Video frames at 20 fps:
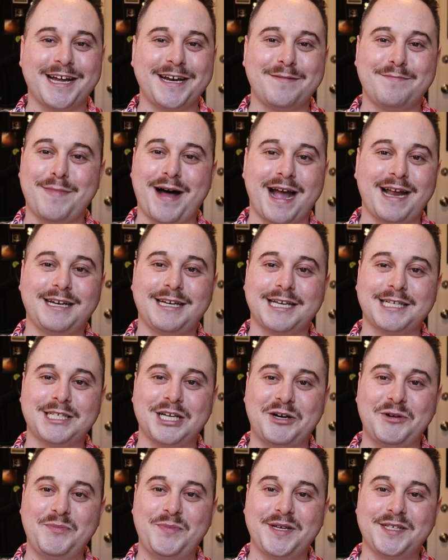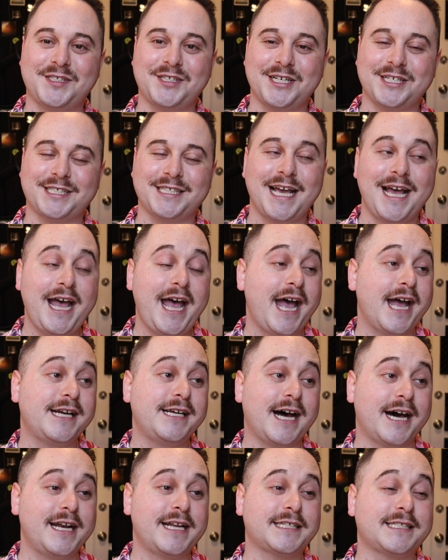kind of mind his own business.
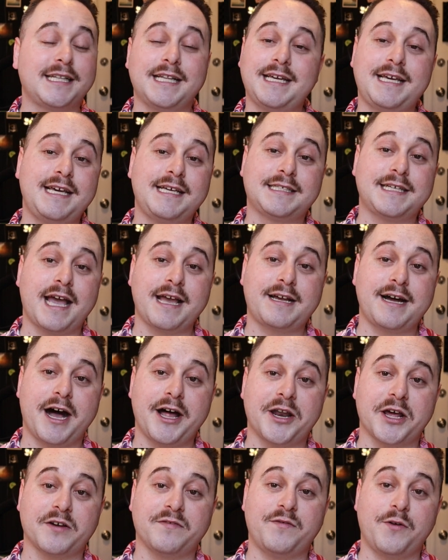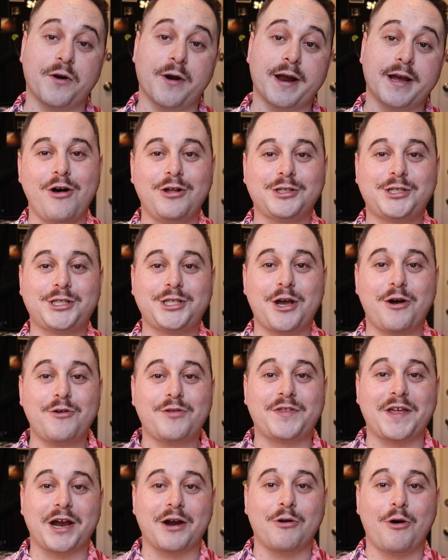And honestly, he's iconic for it.
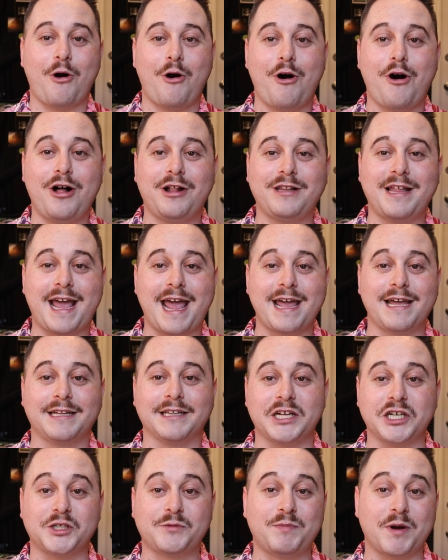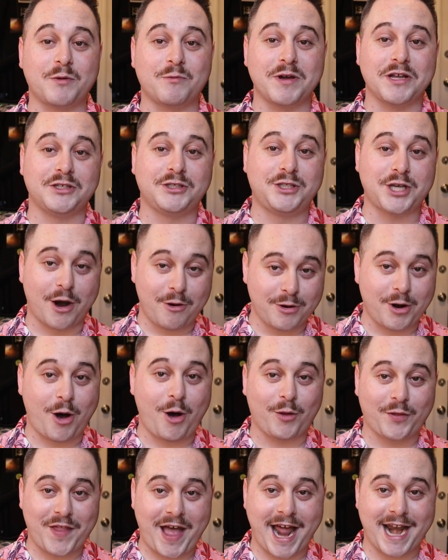Also, they're all English, but we don't
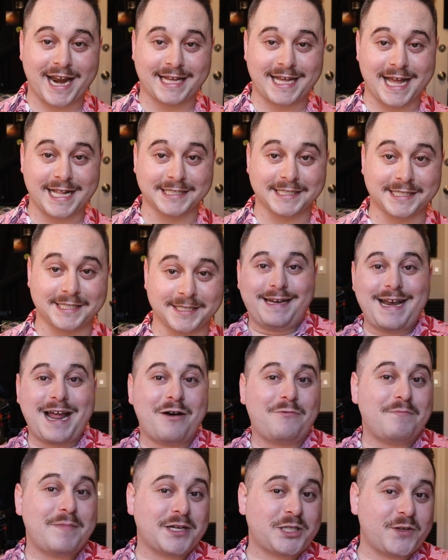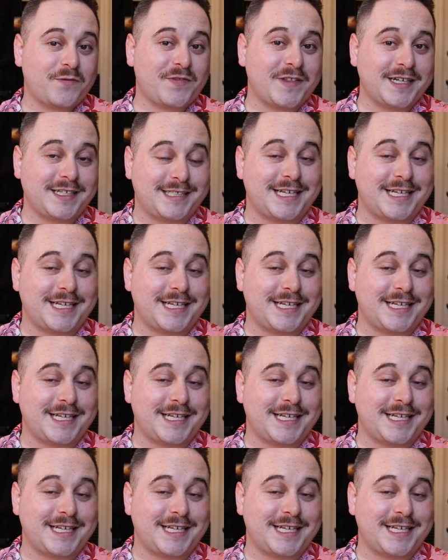hold that against them. Now, much of the